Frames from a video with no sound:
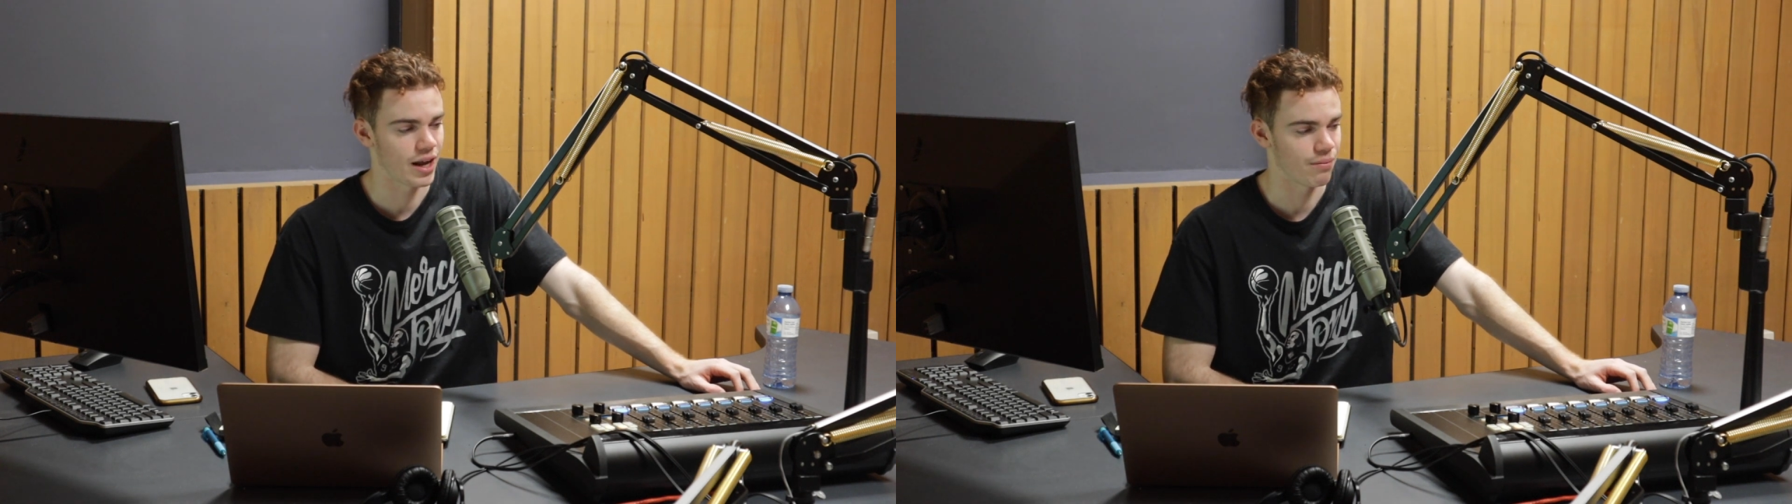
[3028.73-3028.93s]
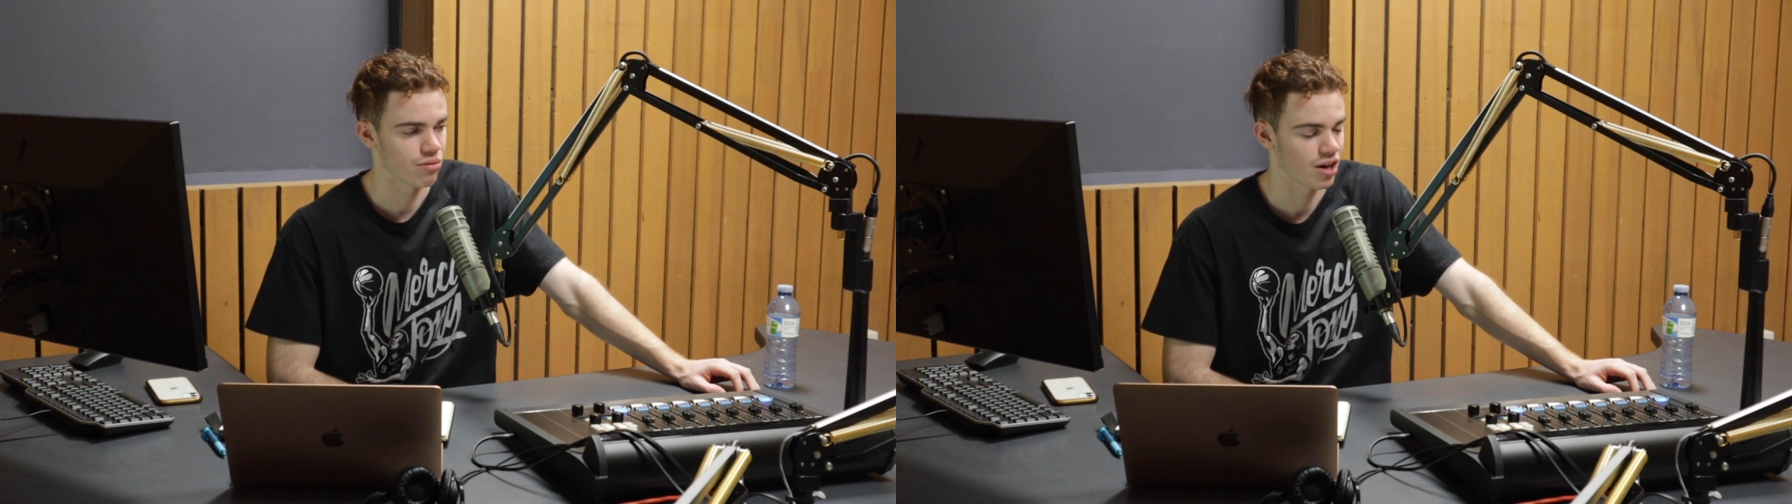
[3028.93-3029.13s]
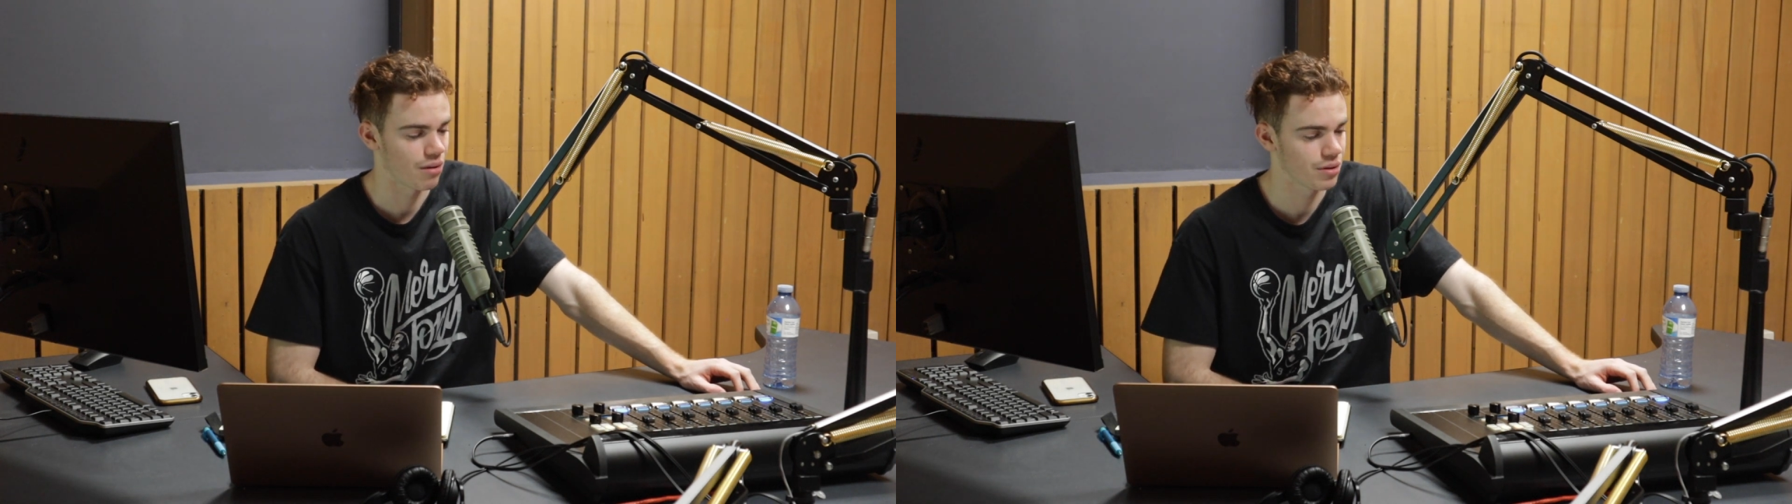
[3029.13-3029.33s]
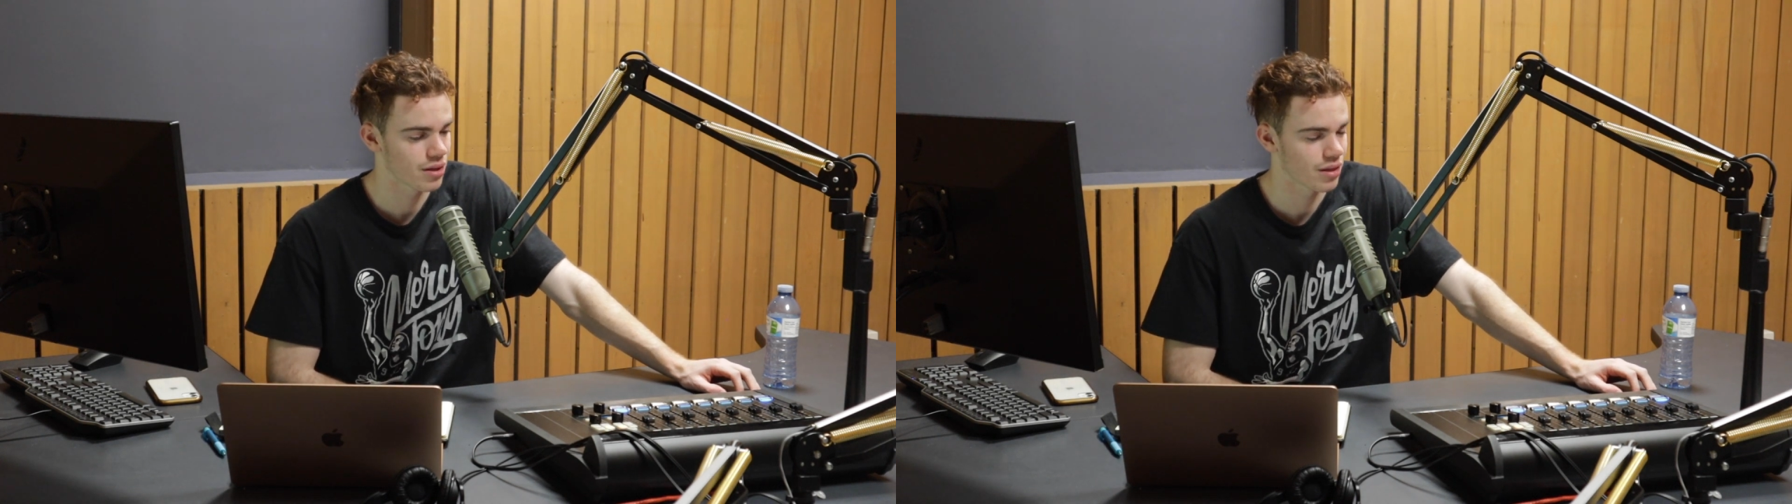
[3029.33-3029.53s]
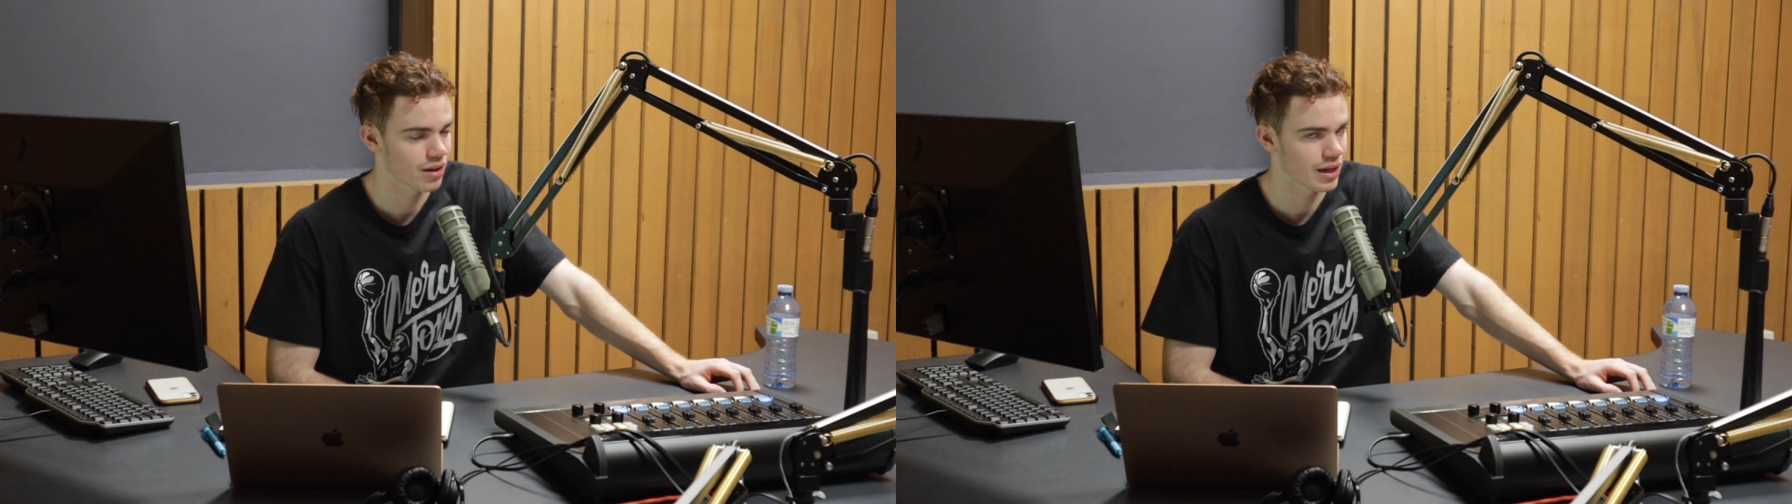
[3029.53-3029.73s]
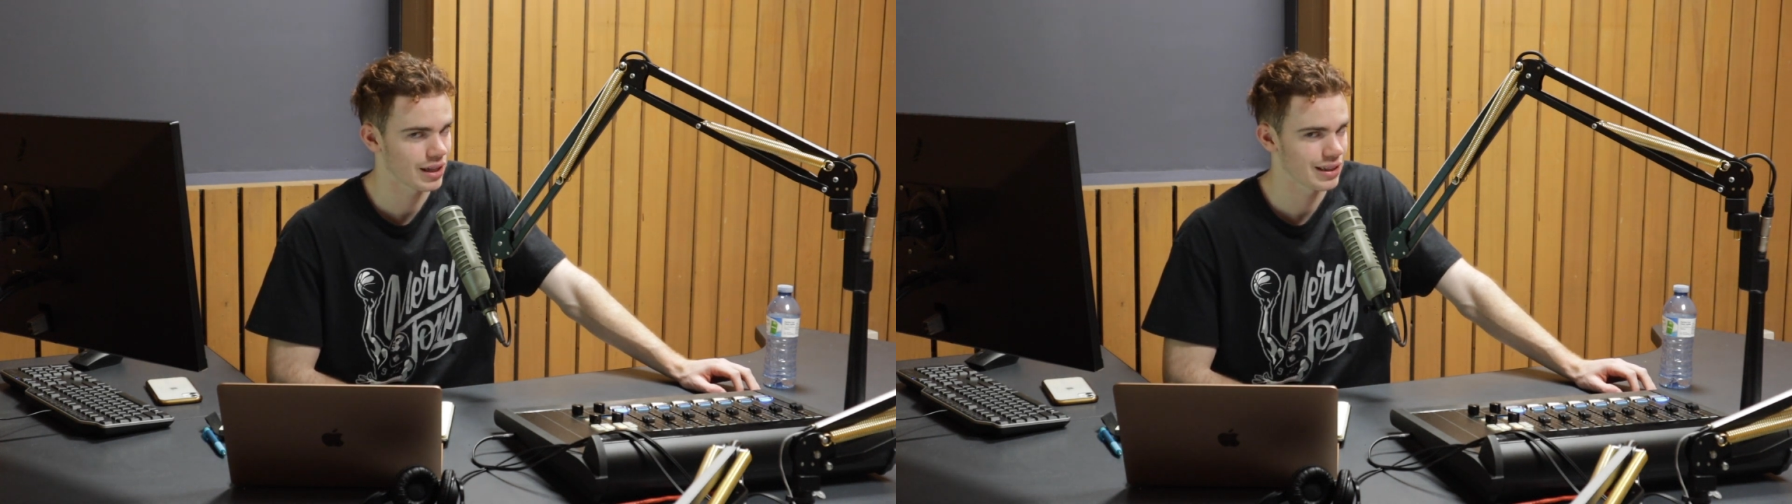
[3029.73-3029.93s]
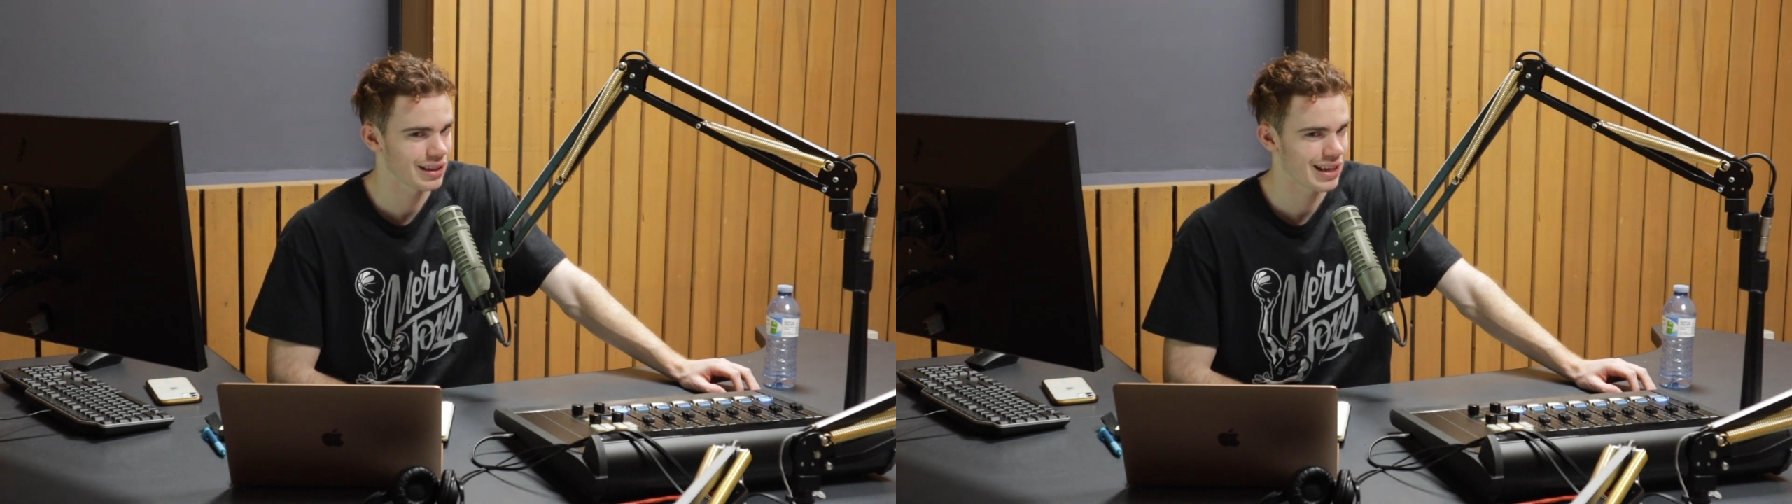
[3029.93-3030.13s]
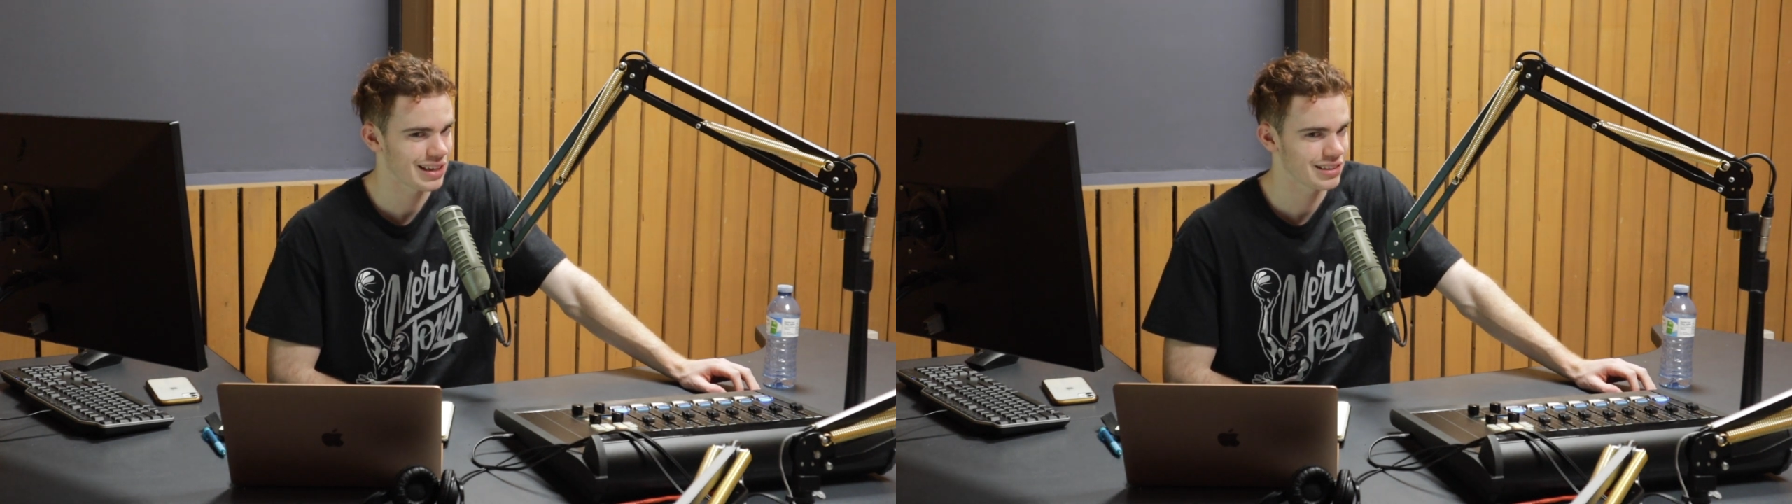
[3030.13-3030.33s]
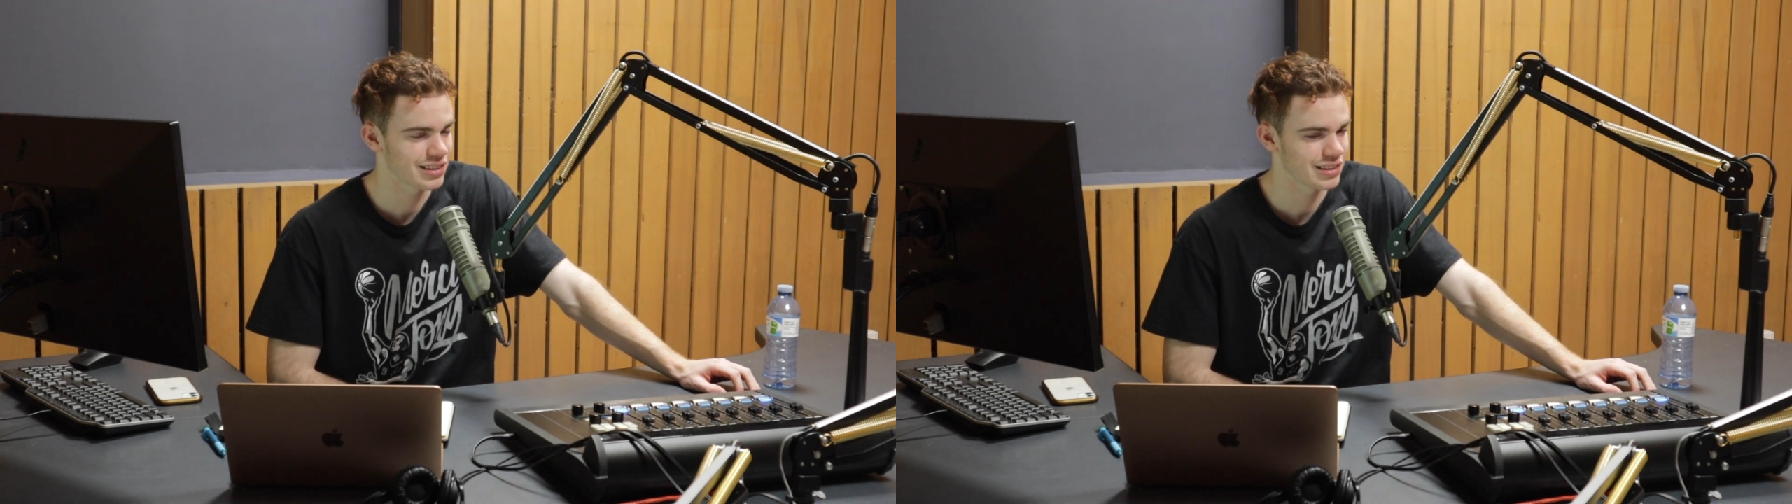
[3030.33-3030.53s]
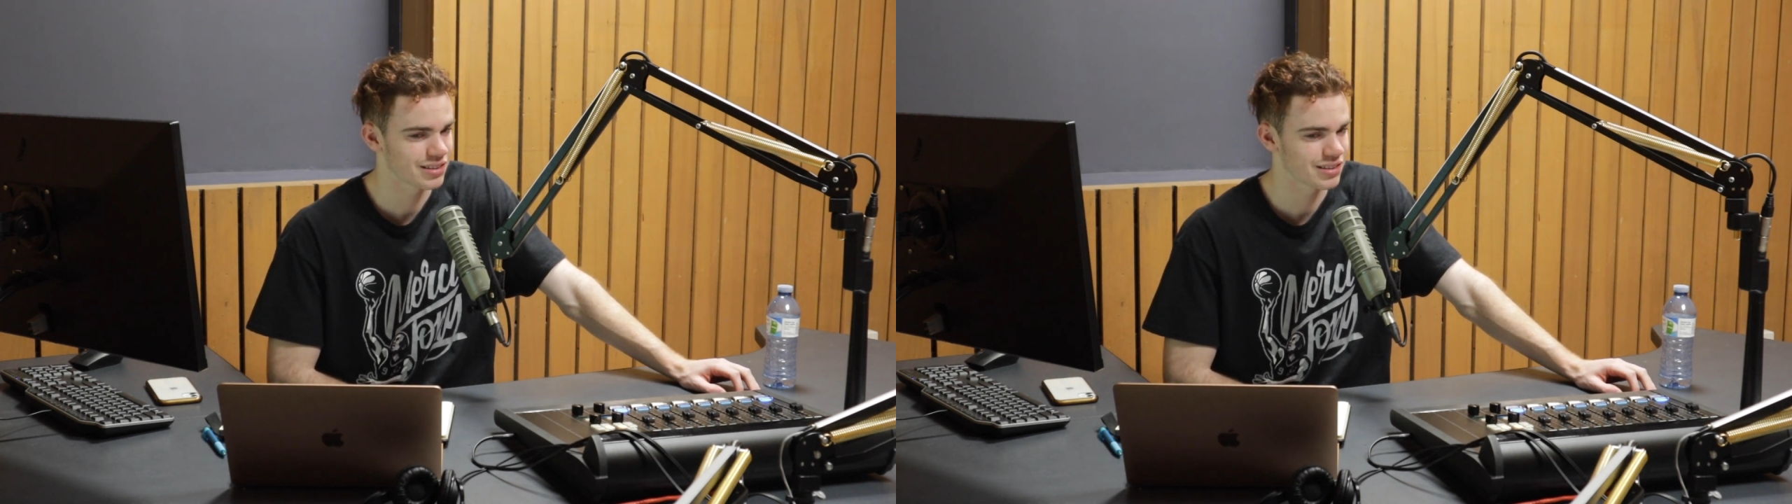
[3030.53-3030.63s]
I'd probably think Atlanta